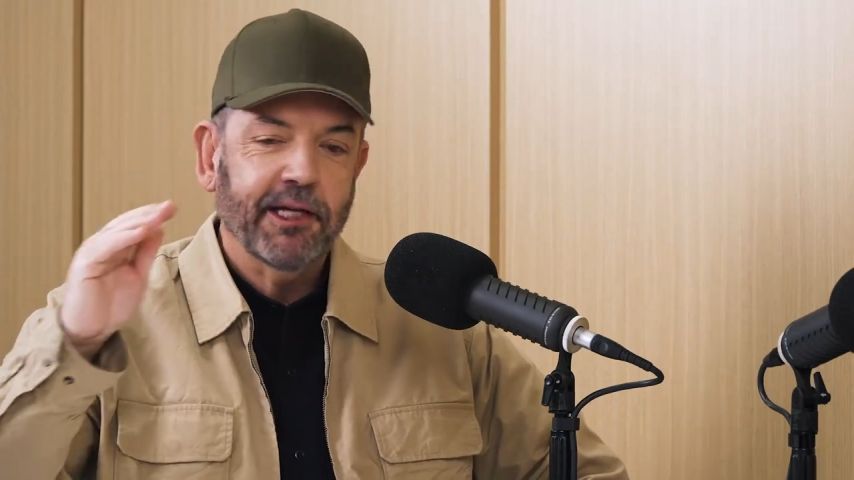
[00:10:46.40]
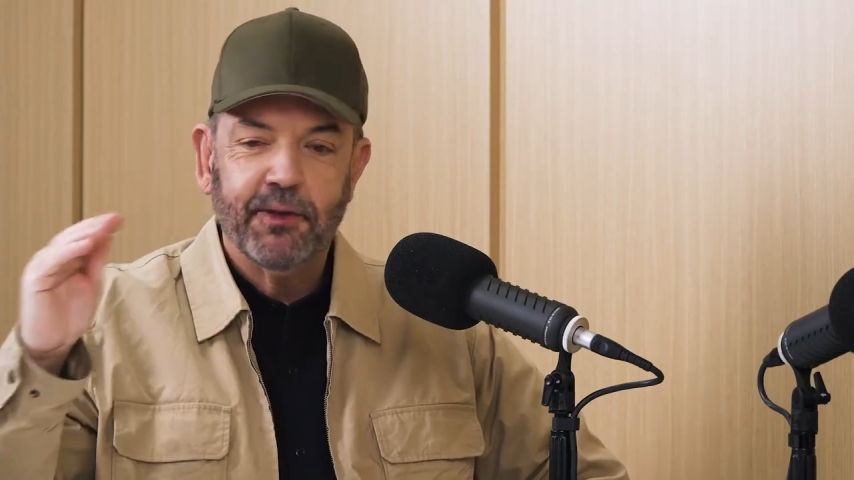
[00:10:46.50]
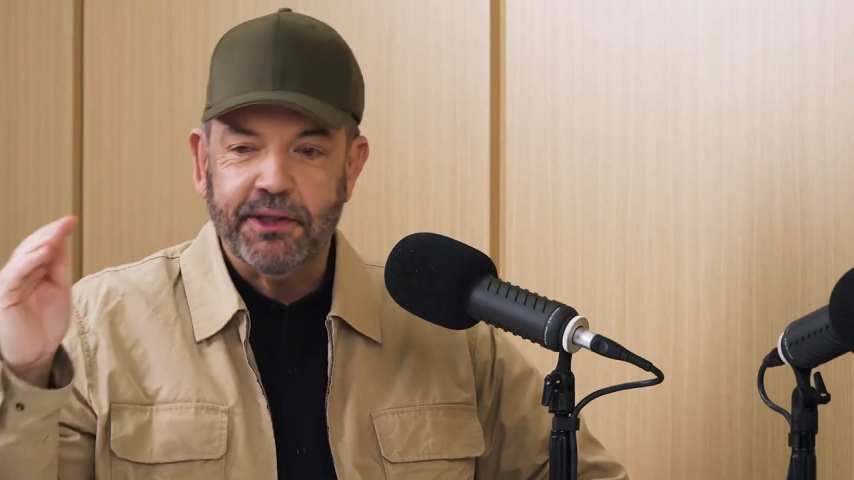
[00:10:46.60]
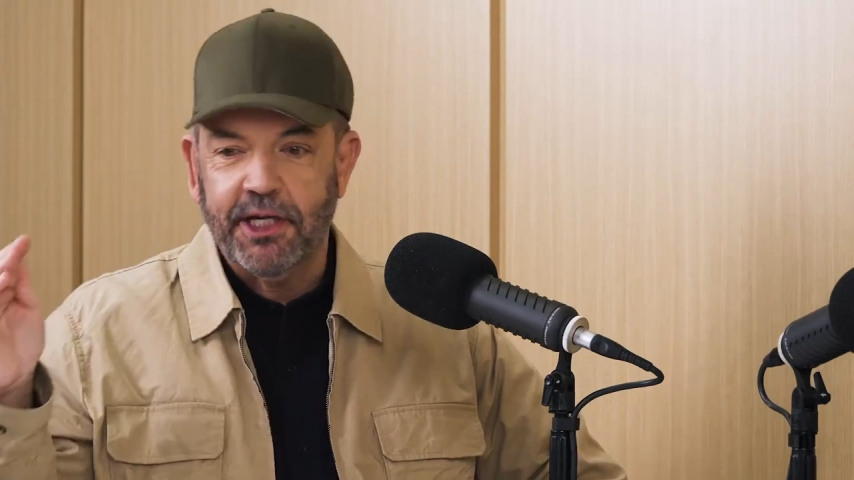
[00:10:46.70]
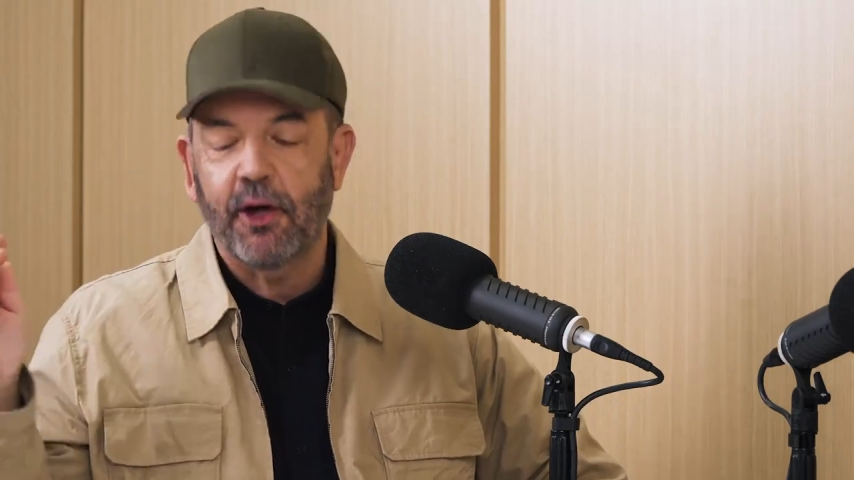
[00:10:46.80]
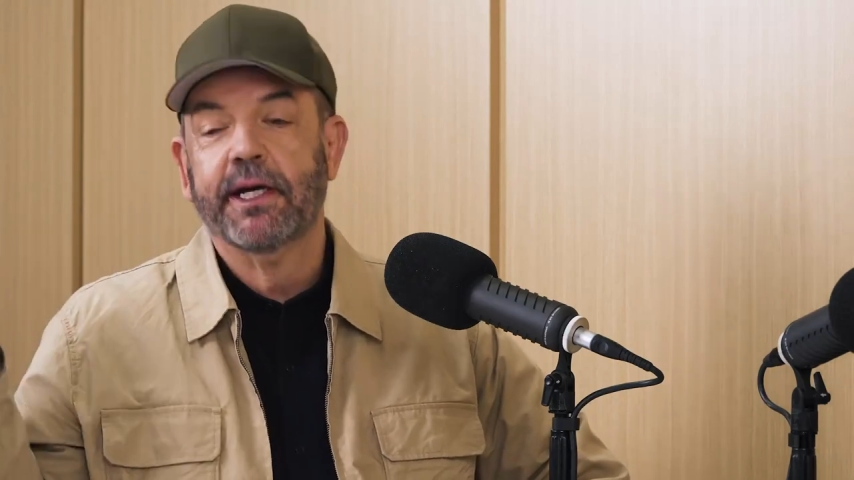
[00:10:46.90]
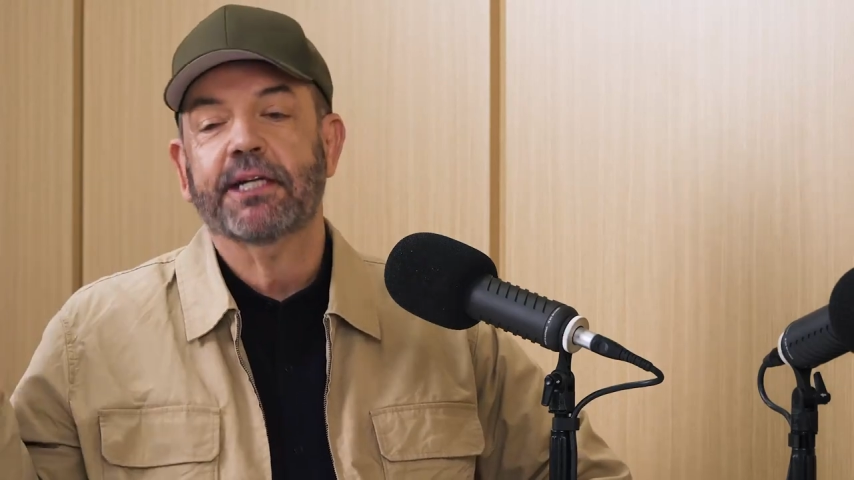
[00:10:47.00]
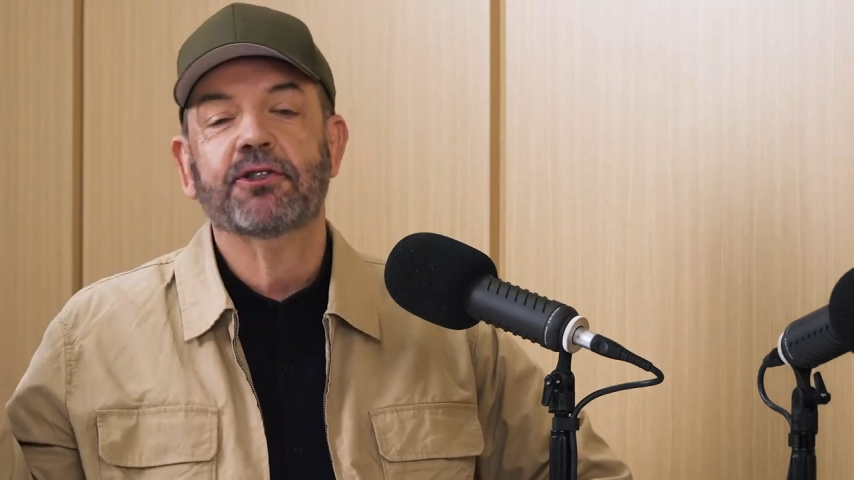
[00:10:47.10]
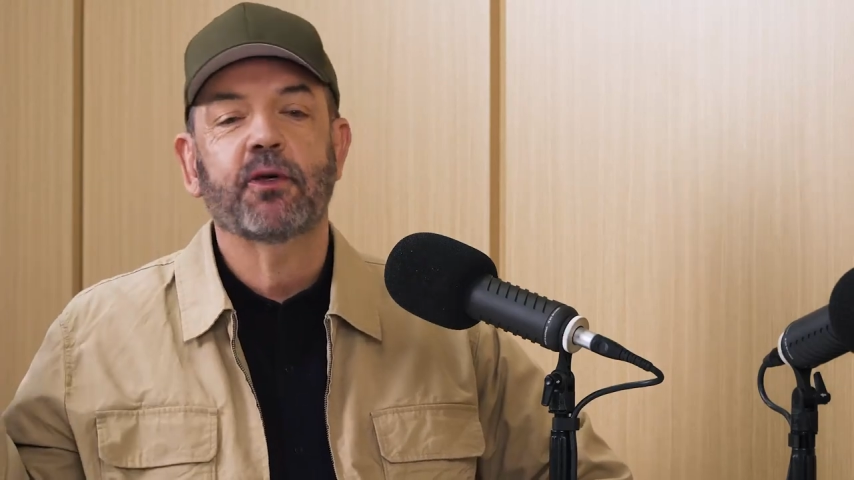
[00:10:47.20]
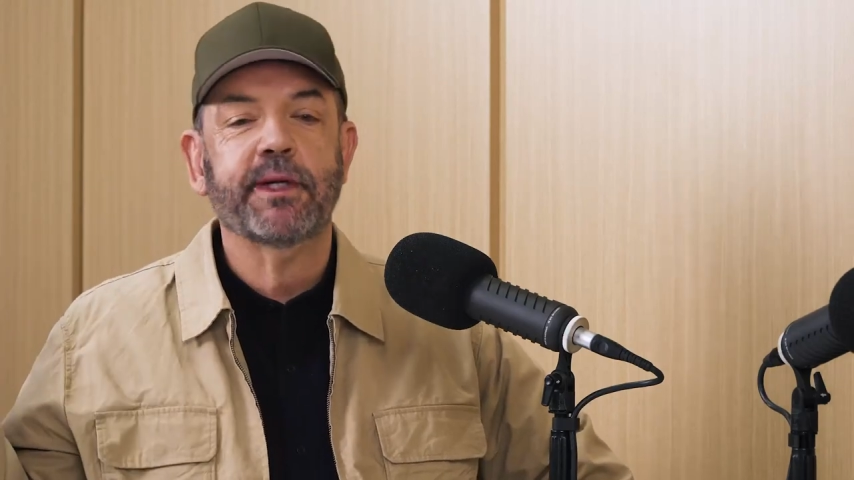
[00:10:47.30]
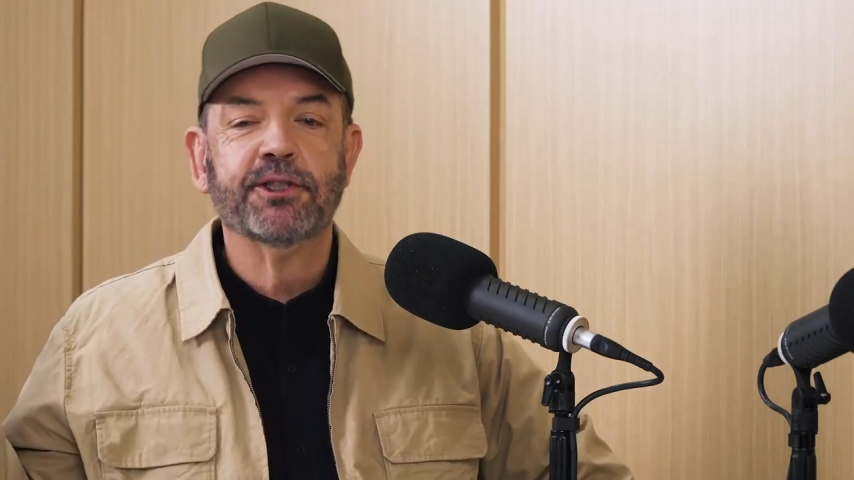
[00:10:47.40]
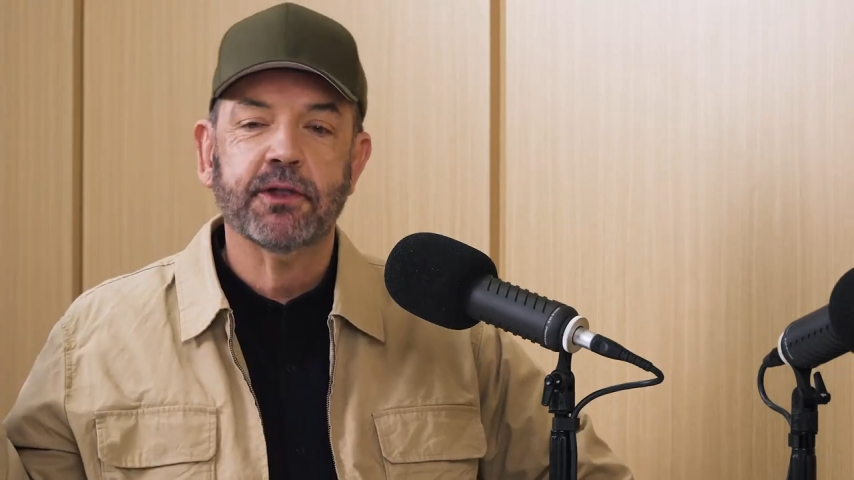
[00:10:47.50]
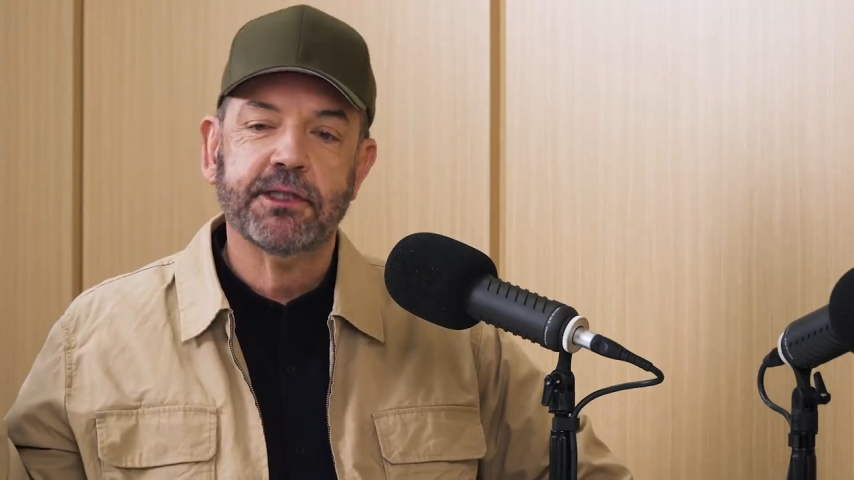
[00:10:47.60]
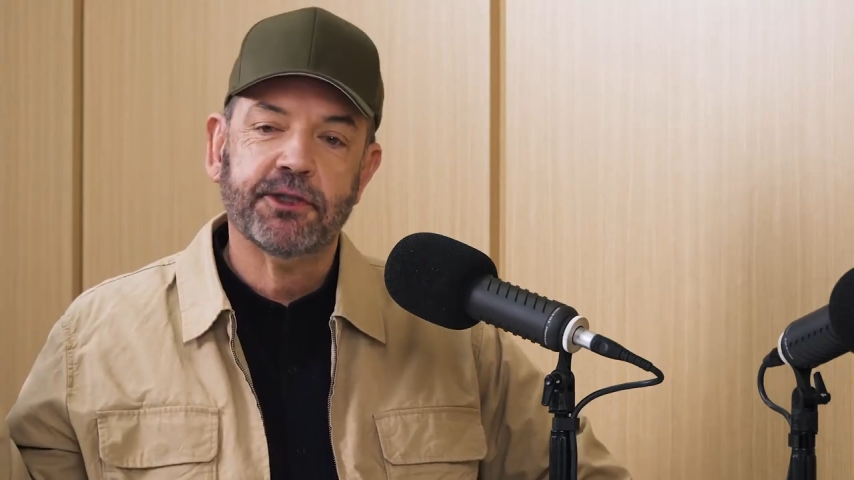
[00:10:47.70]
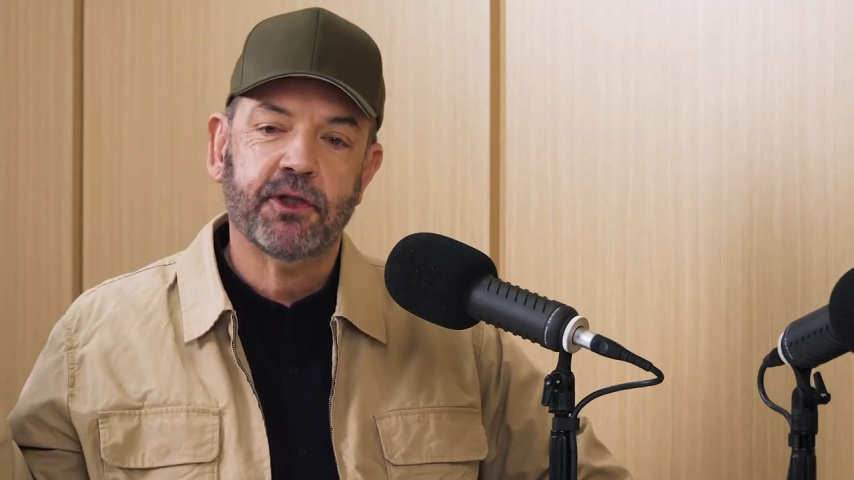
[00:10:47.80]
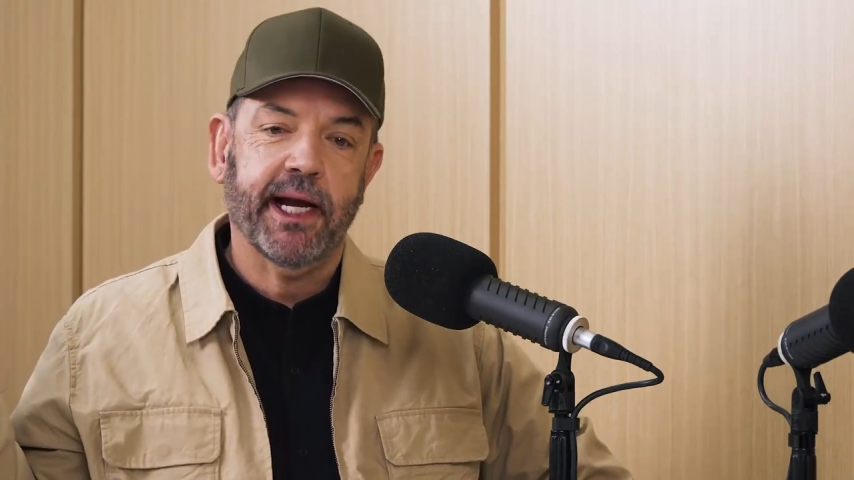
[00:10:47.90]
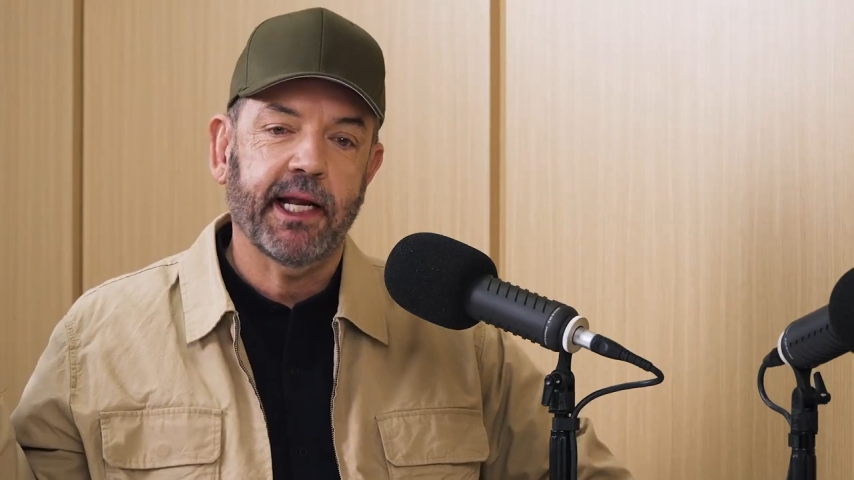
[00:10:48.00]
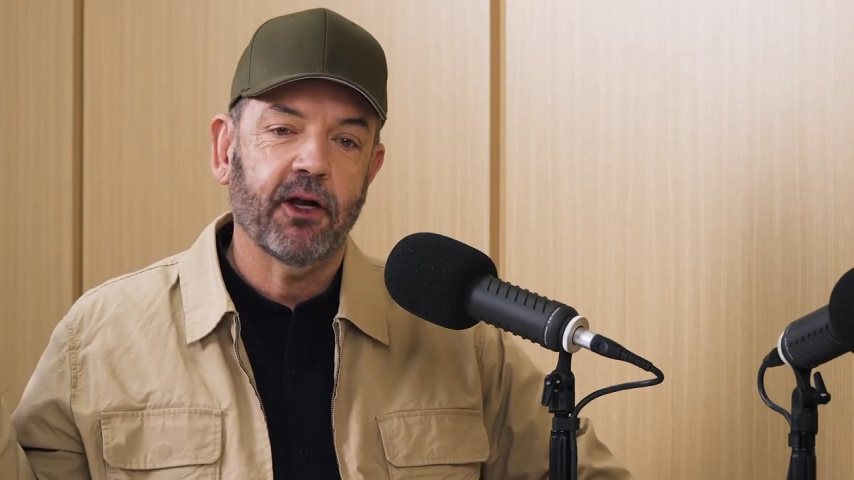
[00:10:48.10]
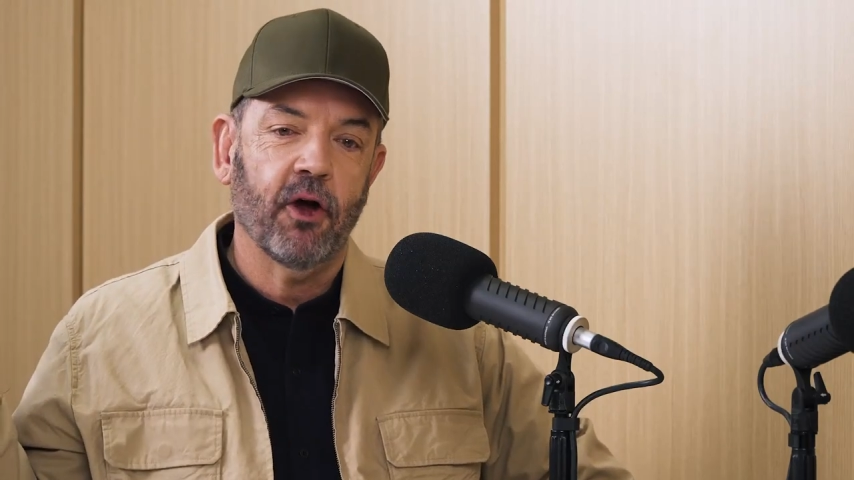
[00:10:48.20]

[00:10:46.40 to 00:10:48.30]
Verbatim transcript: So I said okay. So we took the train in